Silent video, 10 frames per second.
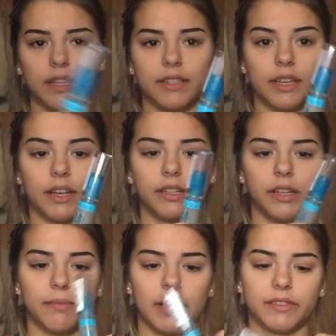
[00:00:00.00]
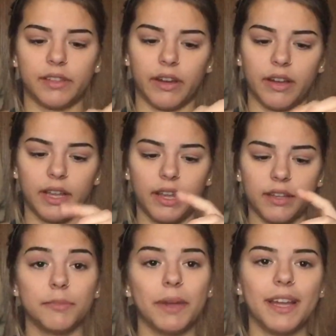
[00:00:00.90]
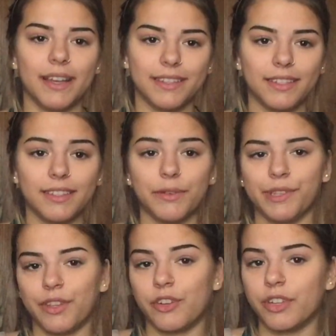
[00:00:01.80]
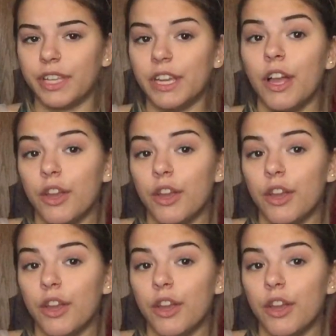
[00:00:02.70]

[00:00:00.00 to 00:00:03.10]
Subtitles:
It's like a clear mascara, I guess. By Essence, it was literally